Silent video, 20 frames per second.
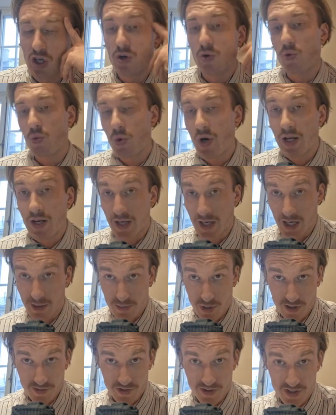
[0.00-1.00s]
One
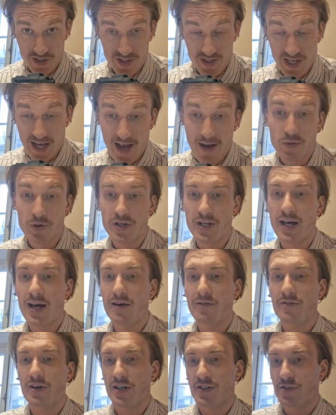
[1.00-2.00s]
hypothesis I would
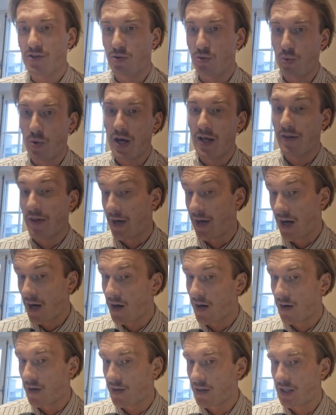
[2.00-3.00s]
have as to where they
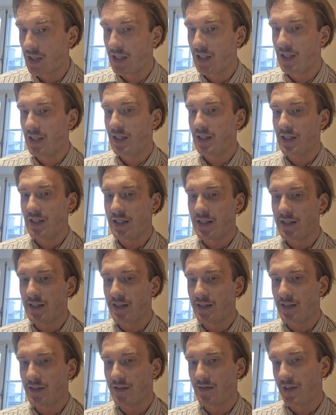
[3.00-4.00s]
are
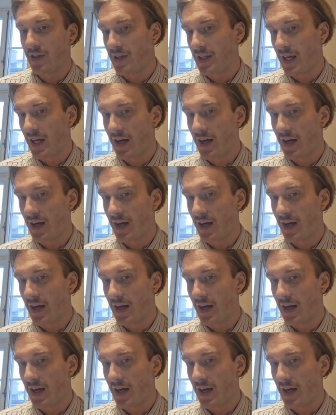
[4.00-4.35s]
is that they